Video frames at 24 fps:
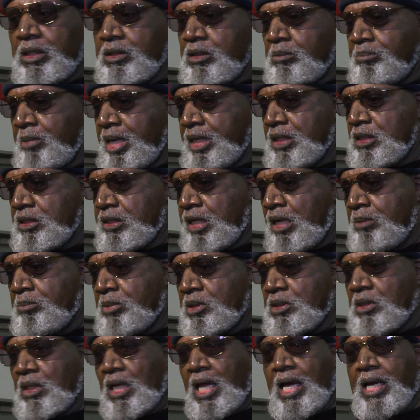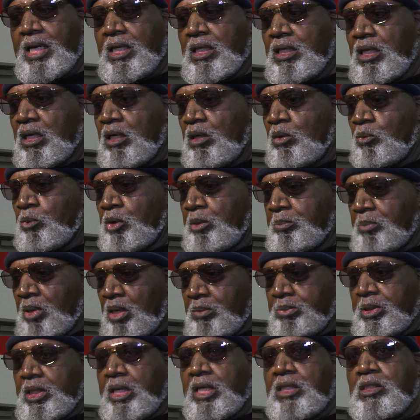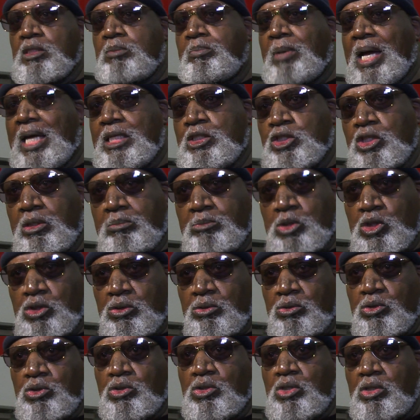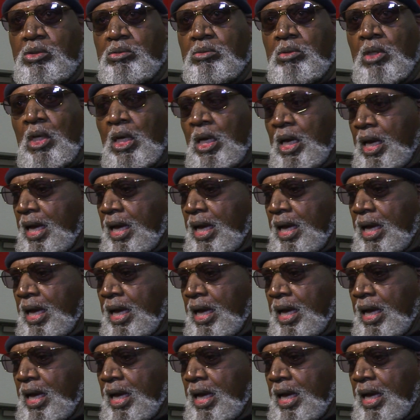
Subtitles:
to make statements like, "Republicans buy gym shoes too,"